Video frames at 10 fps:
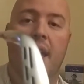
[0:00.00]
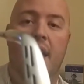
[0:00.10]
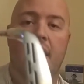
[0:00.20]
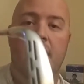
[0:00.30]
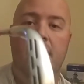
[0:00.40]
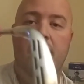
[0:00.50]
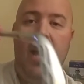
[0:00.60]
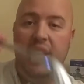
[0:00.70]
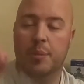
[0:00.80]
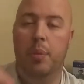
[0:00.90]
And
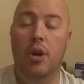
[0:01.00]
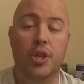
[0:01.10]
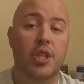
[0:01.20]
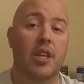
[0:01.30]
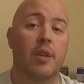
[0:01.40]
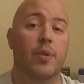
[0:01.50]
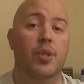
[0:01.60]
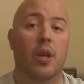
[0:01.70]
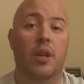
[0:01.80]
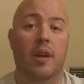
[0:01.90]
that's partially a
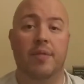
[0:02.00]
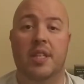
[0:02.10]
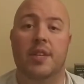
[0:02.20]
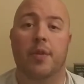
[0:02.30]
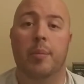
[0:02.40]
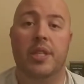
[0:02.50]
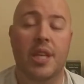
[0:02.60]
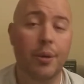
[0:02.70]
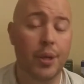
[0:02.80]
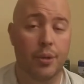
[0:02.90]
result of the different
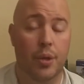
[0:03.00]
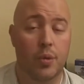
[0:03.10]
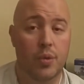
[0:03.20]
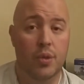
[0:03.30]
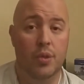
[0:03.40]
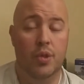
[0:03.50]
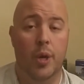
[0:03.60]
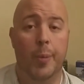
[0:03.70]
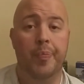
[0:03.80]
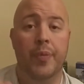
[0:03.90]
material used.
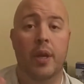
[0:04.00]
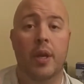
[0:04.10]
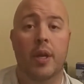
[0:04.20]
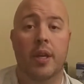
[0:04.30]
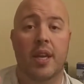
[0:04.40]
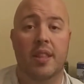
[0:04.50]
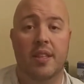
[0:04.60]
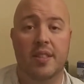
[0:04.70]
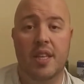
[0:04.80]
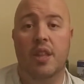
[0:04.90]
So, in
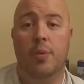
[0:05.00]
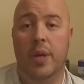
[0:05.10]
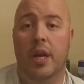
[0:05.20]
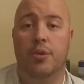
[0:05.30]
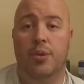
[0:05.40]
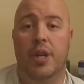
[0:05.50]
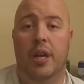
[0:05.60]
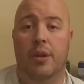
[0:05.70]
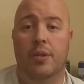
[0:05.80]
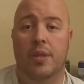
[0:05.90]
the C300
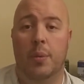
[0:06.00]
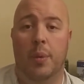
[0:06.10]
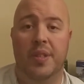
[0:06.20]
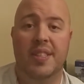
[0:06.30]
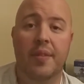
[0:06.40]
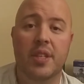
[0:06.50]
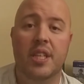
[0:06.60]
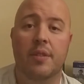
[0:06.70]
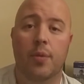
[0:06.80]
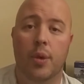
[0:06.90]
irons, they went with
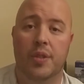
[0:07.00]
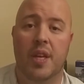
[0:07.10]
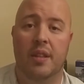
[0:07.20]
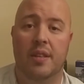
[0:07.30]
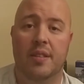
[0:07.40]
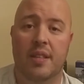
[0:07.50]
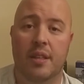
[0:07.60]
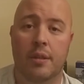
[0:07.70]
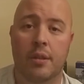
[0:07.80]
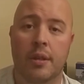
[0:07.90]
17-4 stainless
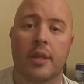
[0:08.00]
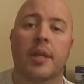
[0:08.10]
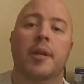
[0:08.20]
steel.